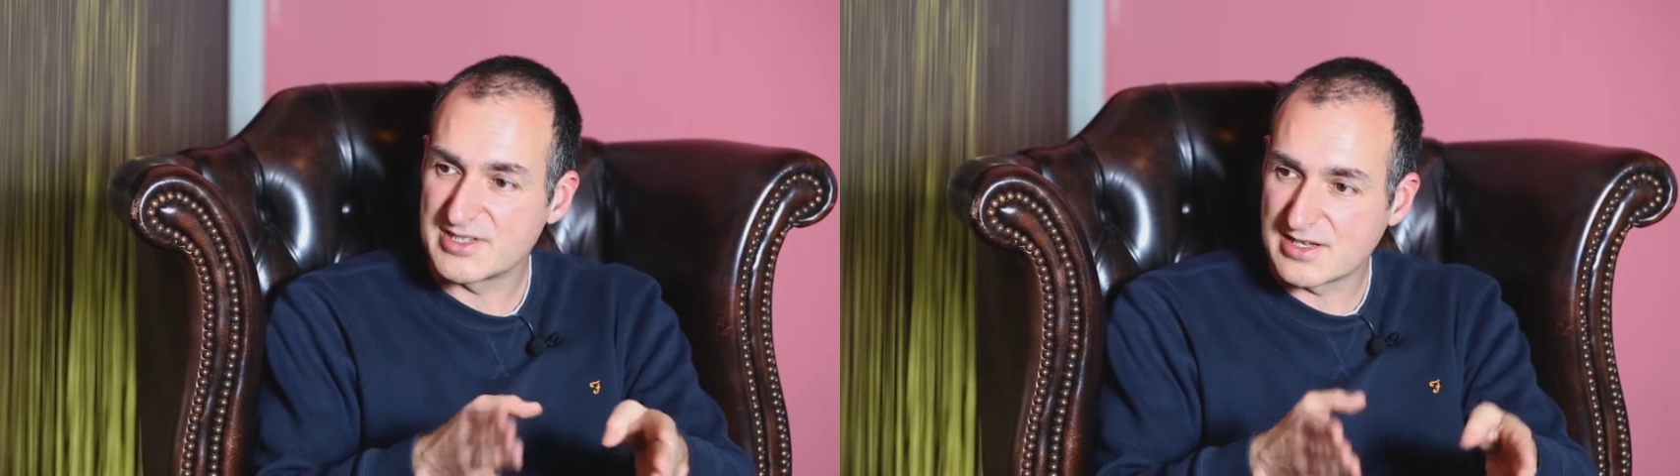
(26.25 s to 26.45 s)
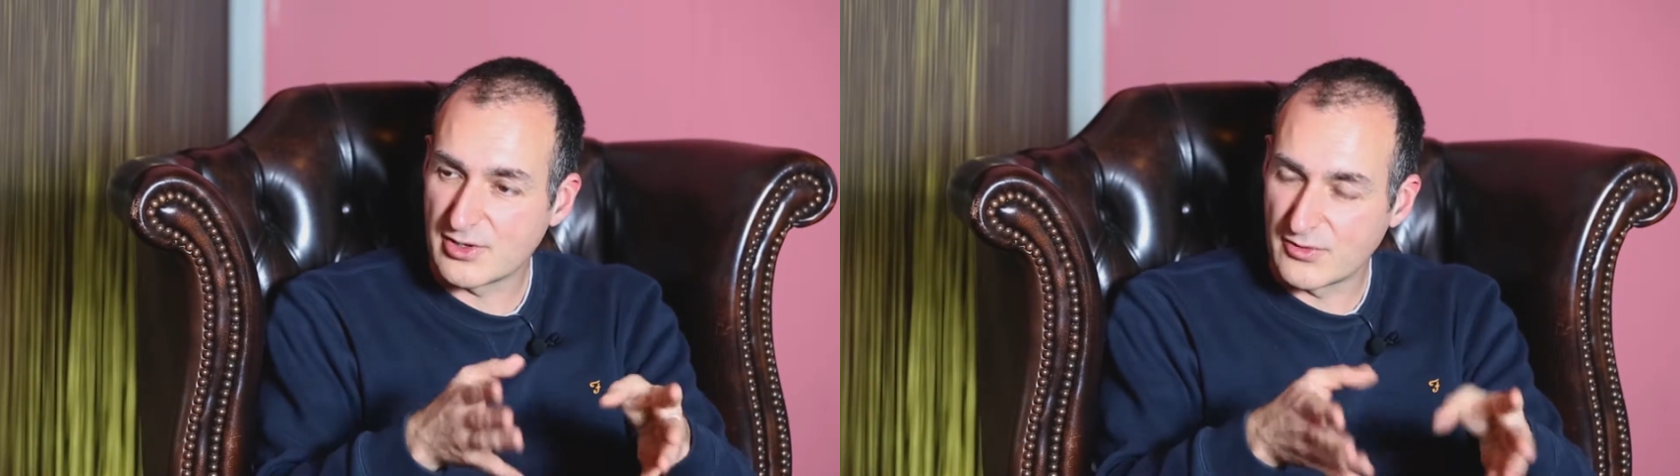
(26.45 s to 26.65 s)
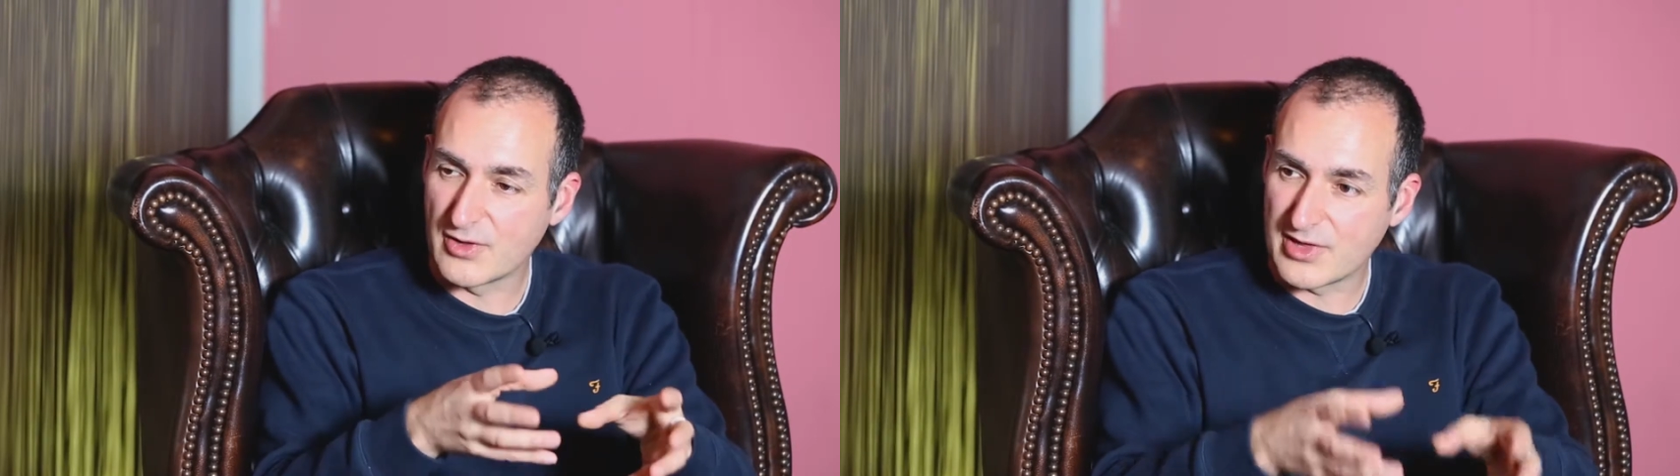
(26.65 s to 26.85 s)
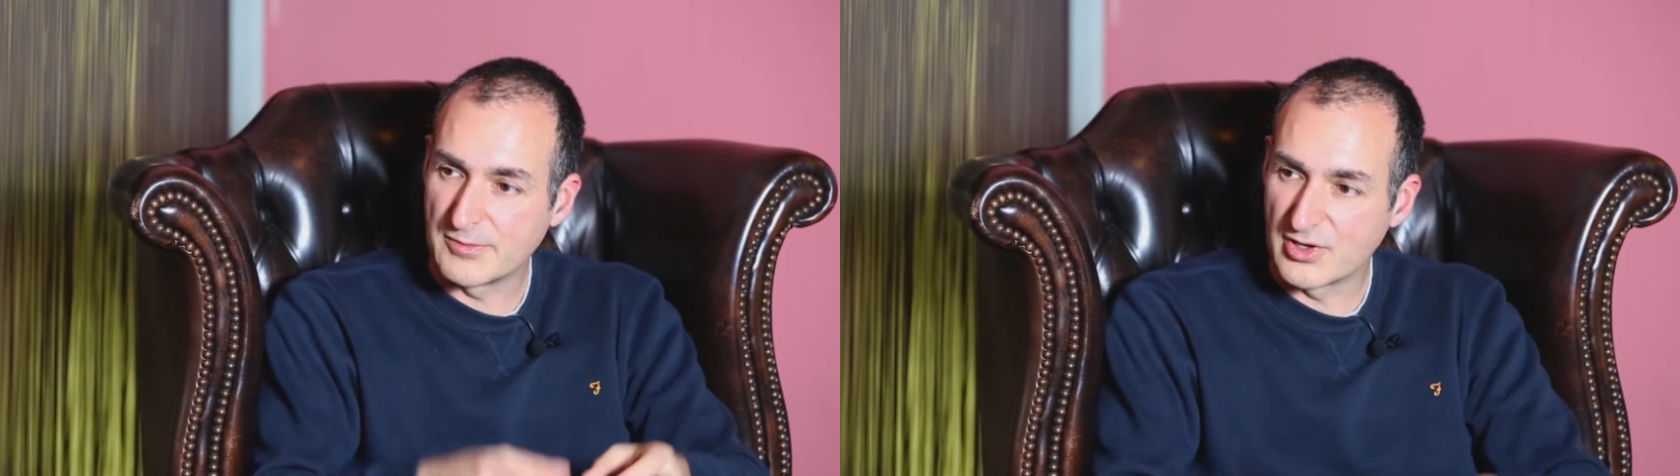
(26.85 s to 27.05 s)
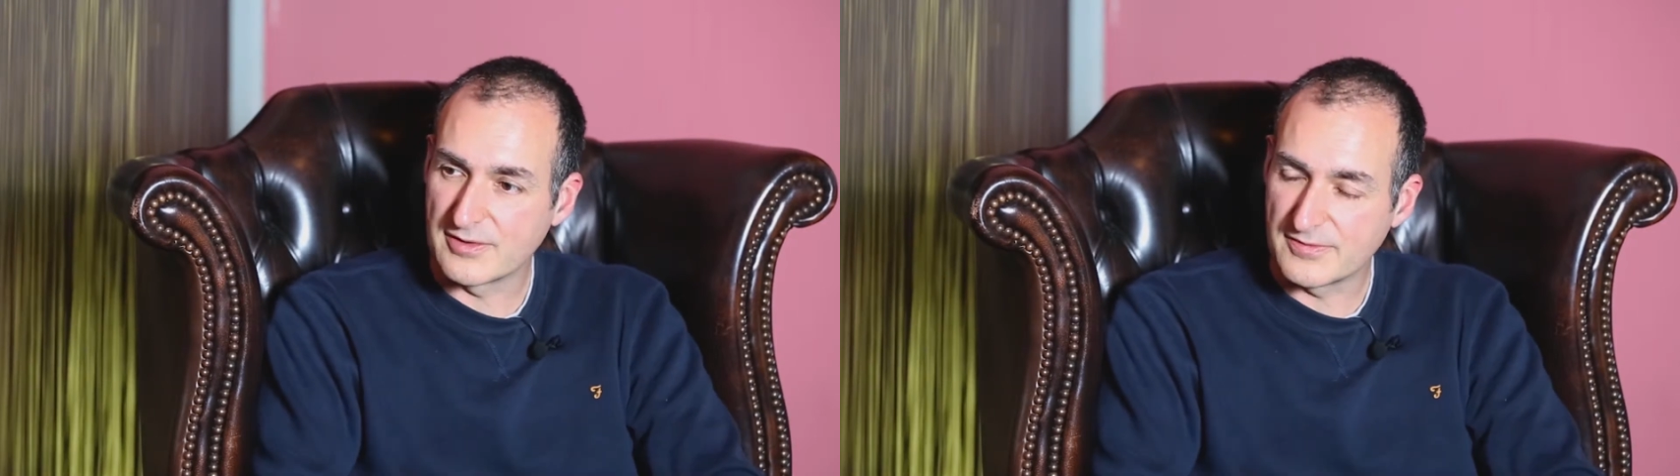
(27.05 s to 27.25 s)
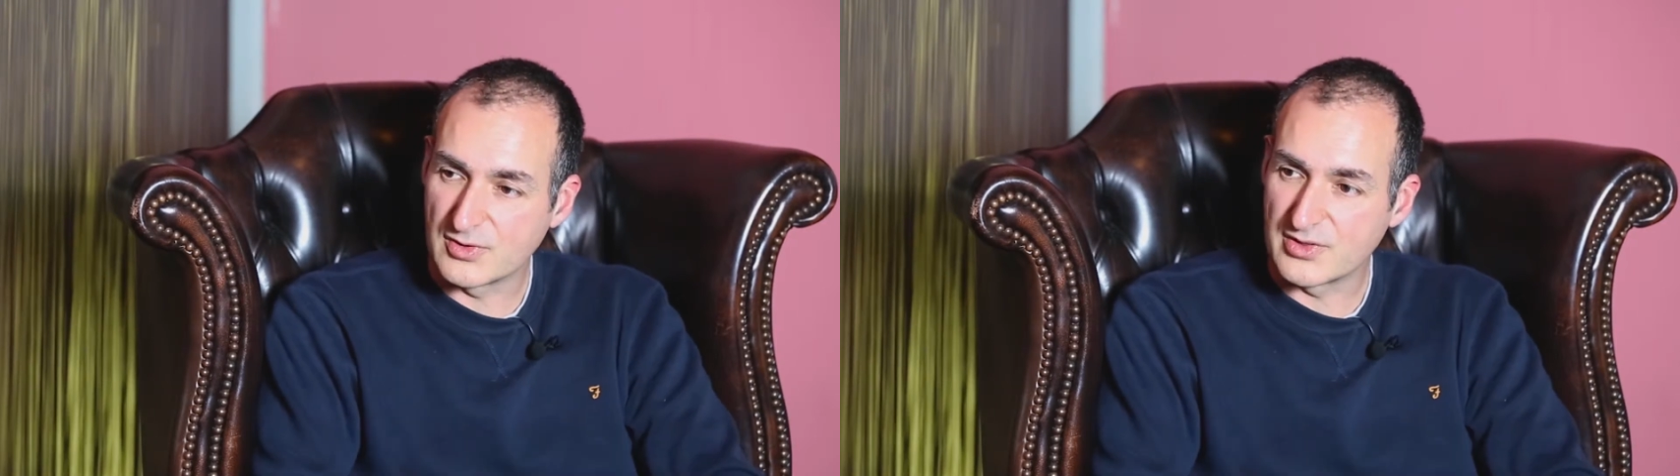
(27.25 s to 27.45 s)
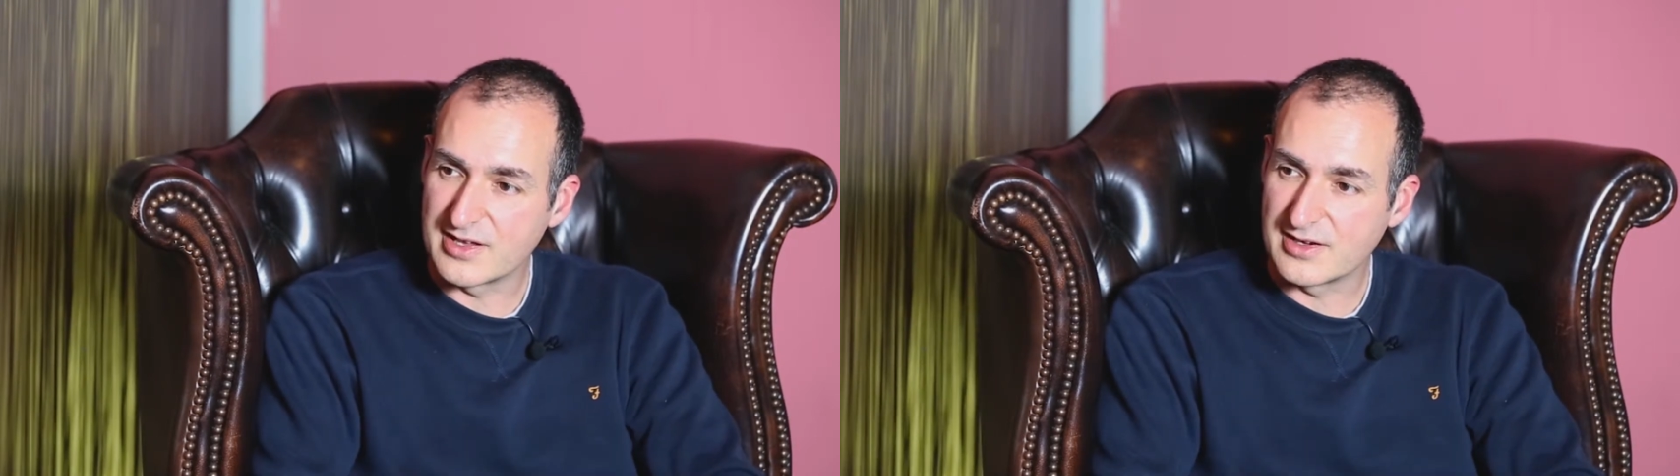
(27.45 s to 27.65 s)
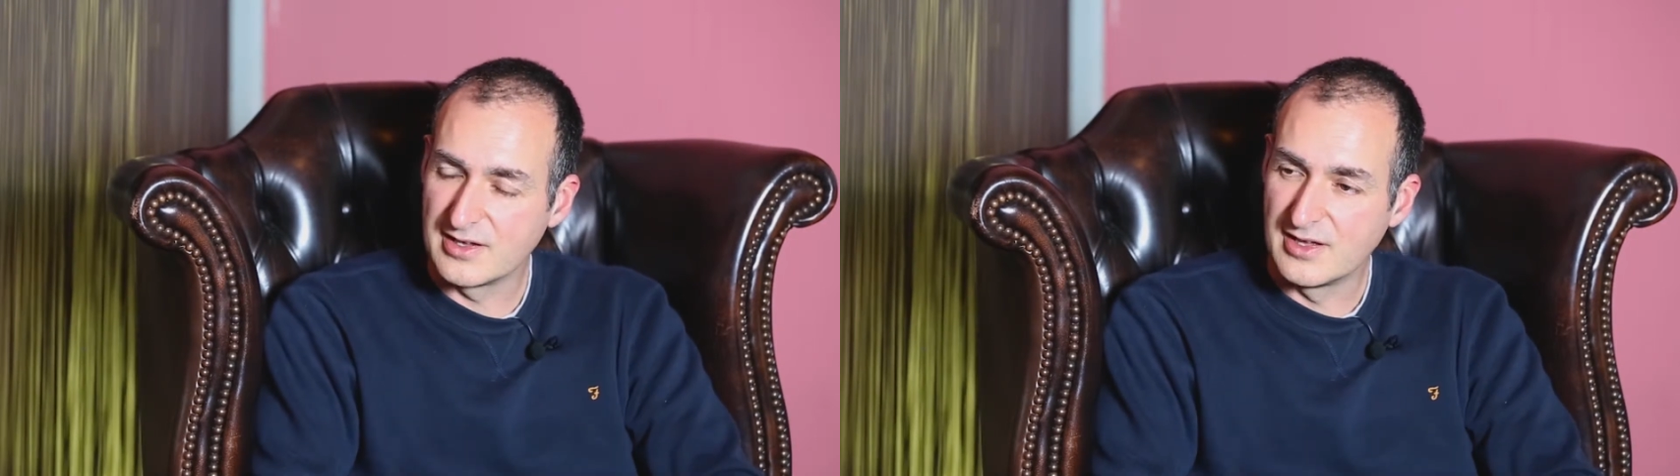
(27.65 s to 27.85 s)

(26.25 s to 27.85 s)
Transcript: particular role that I'm looking for, then